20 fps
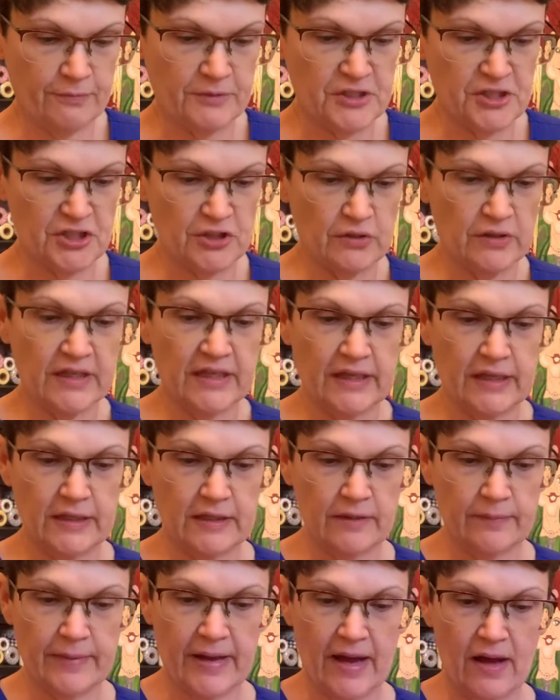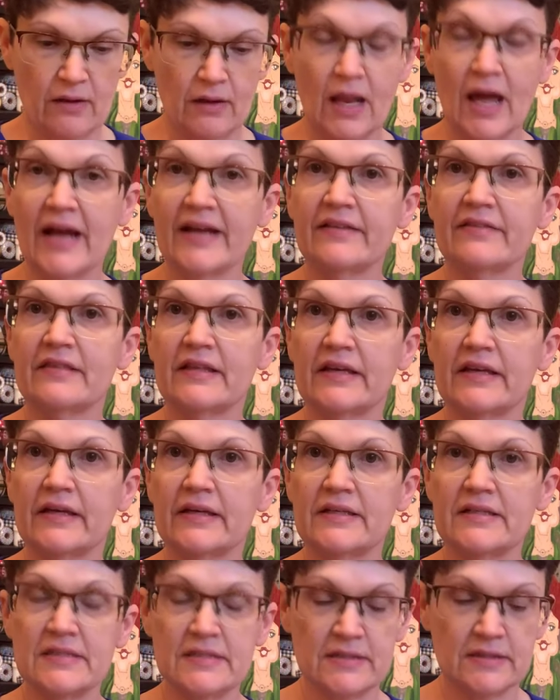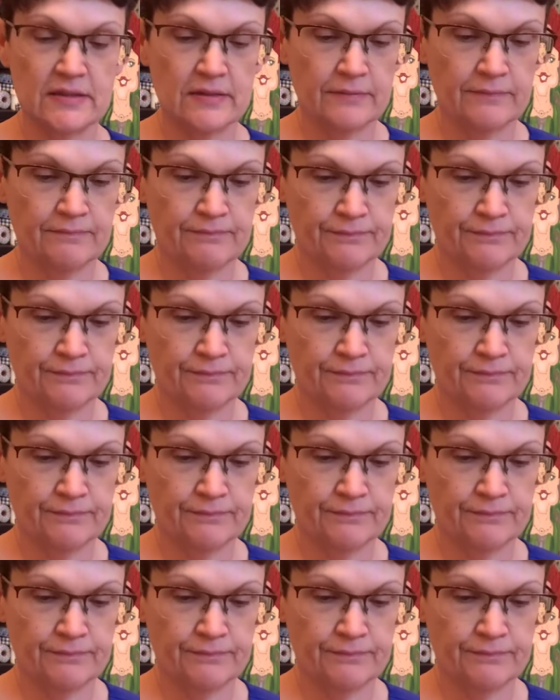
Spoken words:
but you'll get it about like this.